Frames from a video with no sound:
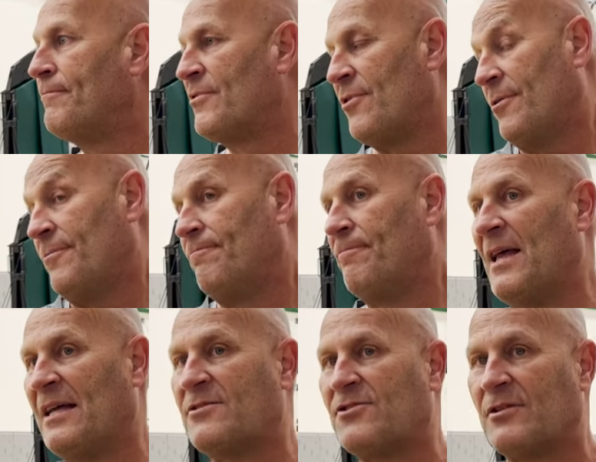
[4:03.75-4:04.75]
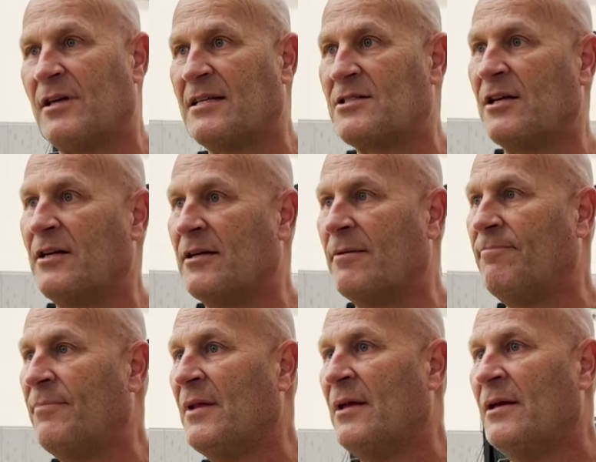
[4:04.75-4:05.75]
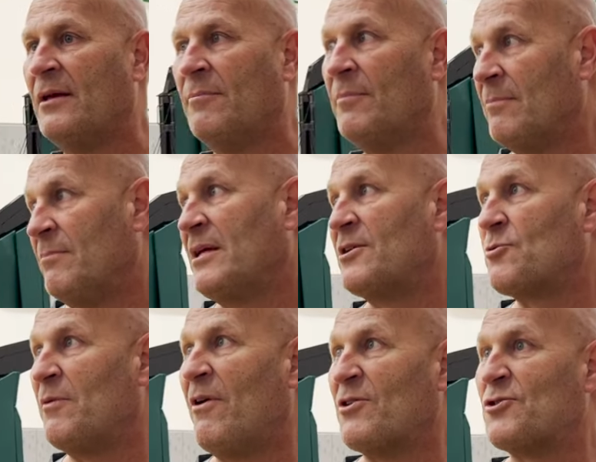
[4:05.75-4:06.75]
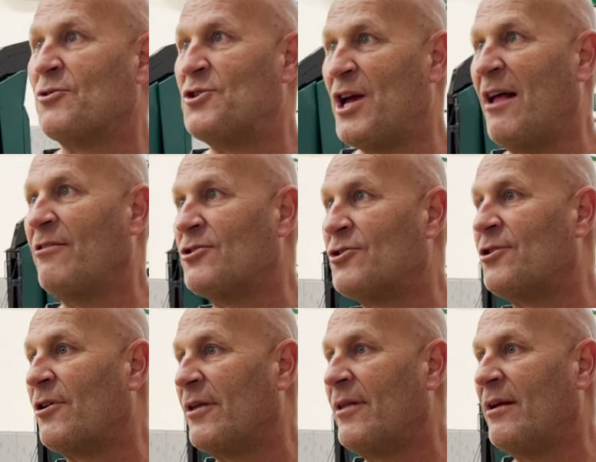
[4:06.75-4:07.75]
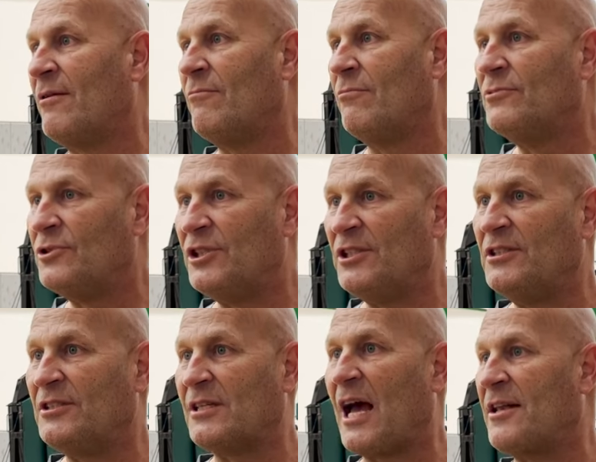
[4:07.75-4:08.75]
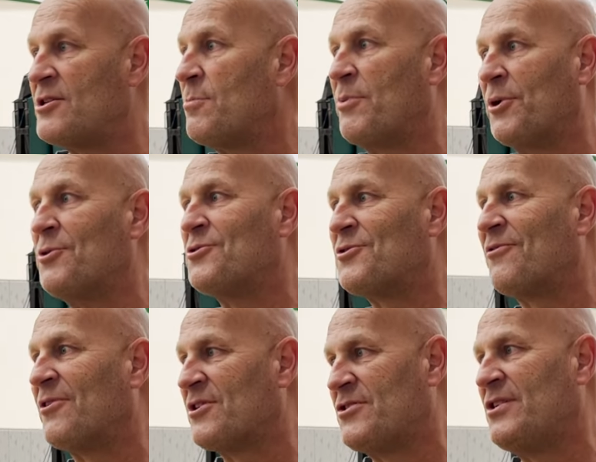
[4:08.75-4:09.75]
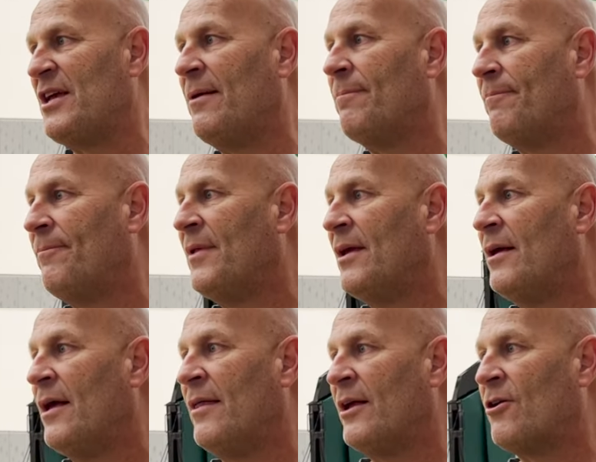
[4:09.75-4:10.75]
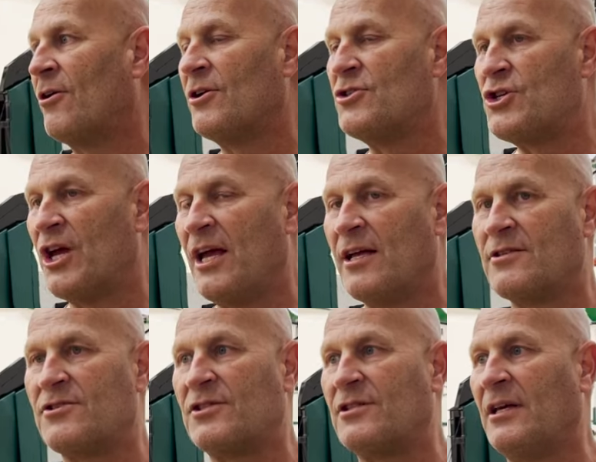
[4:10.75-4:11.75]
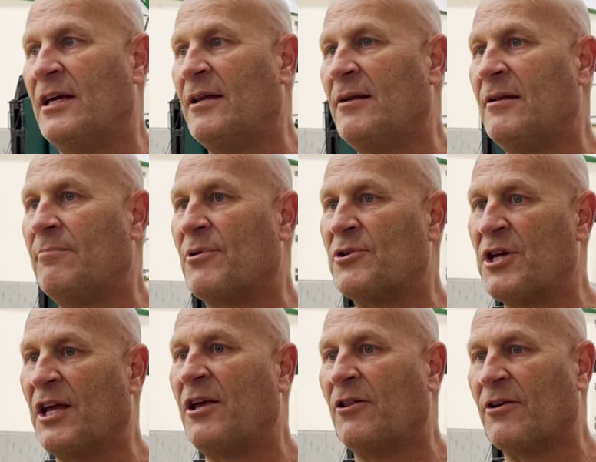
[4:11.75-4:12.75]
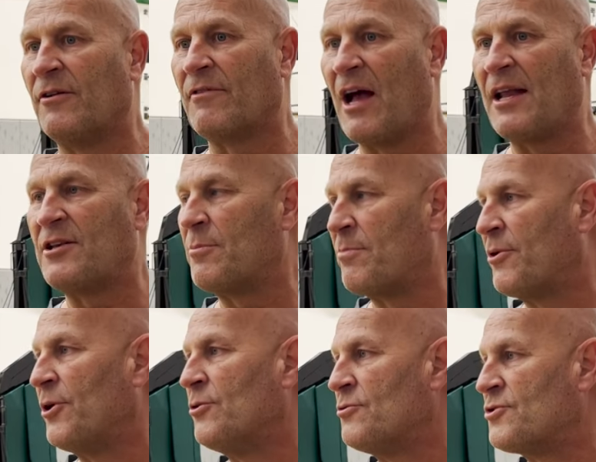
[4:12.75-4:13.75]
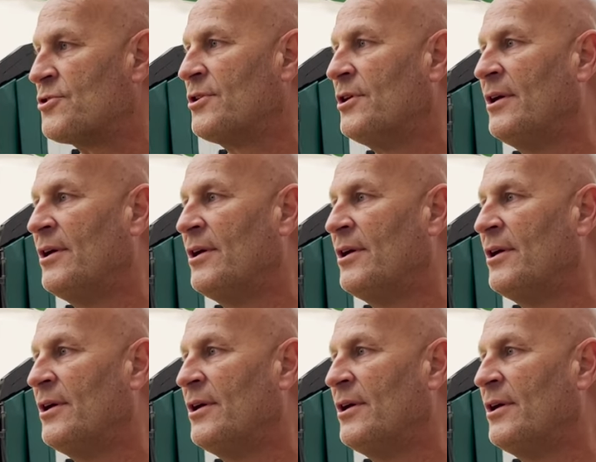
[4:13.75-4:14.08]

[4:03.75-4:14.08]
So that's because we've also challenged her. I think she's got to produce for this team. I think her and Chance in particular have got to produce.